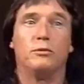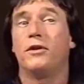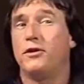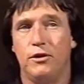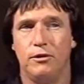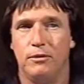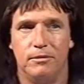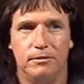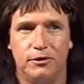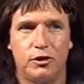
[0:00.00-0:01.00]
whether
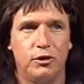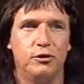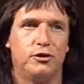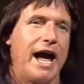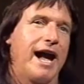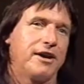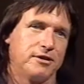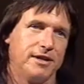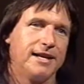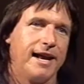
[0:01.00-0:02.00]
you choose to
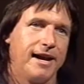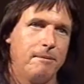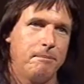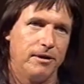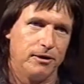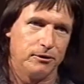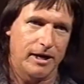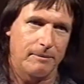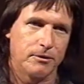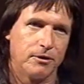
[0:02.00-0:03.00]
actually take up on those
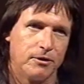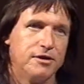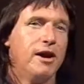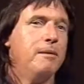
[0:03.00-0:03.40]
opportunities,